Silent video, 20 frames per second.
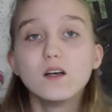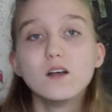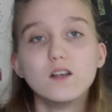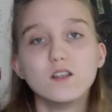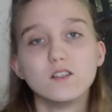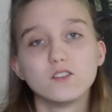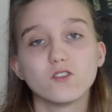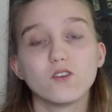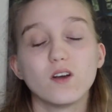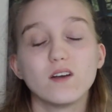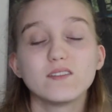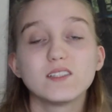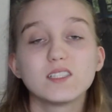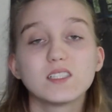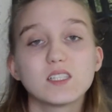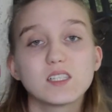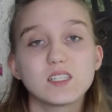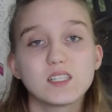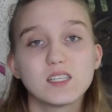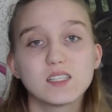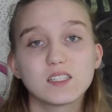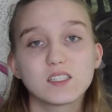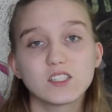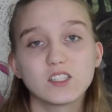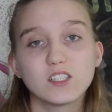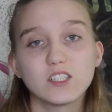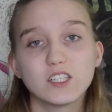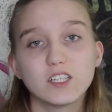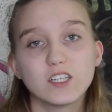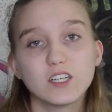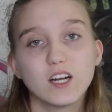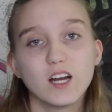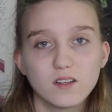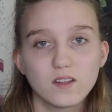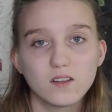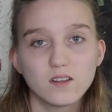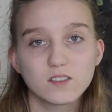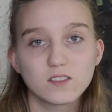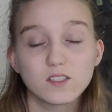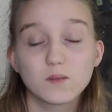So obviously this year
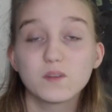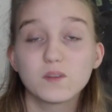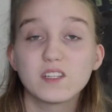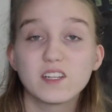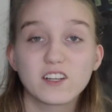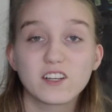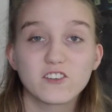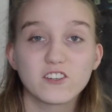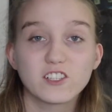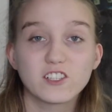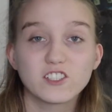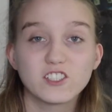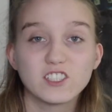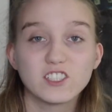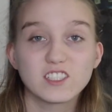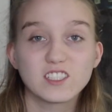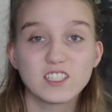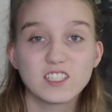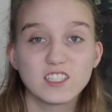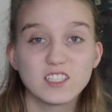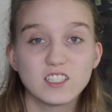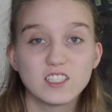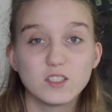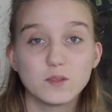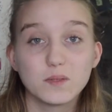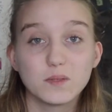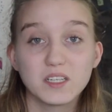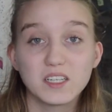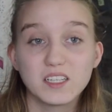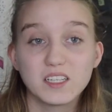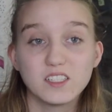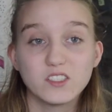some of the decorations needed to be